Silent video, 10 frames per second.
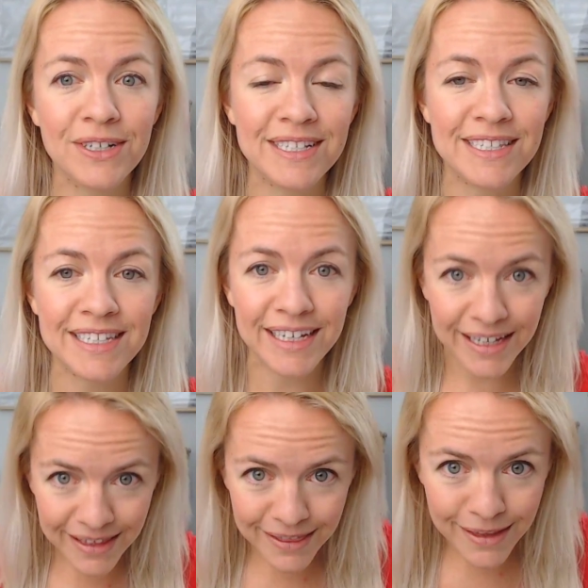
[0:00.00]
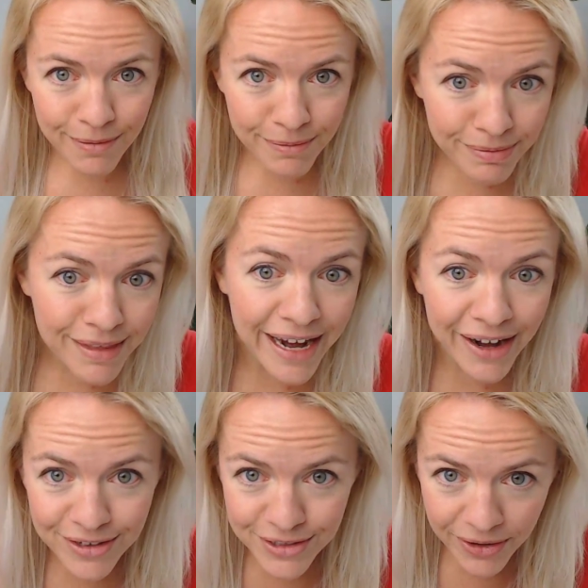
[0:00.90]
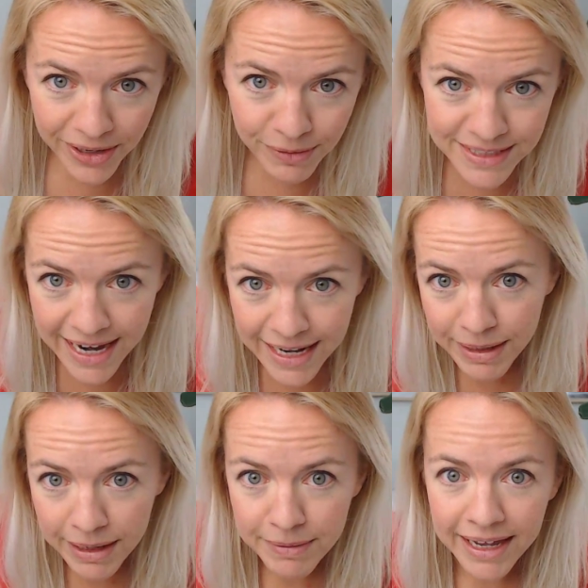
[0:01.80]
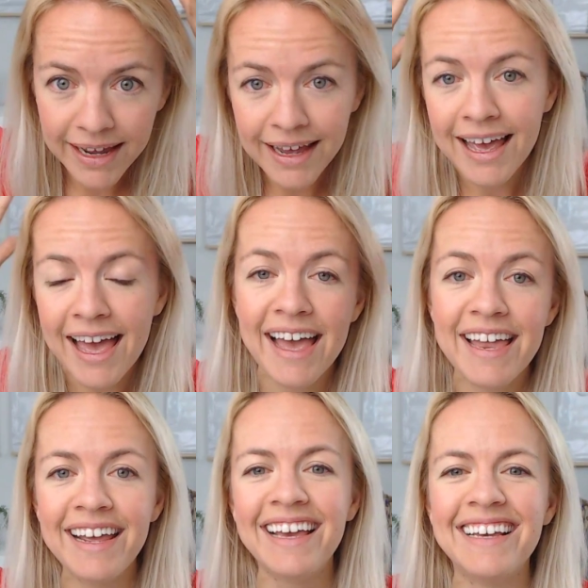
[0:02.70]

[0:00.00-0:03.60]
You can see them there. Sorry, one's hiding behind my head.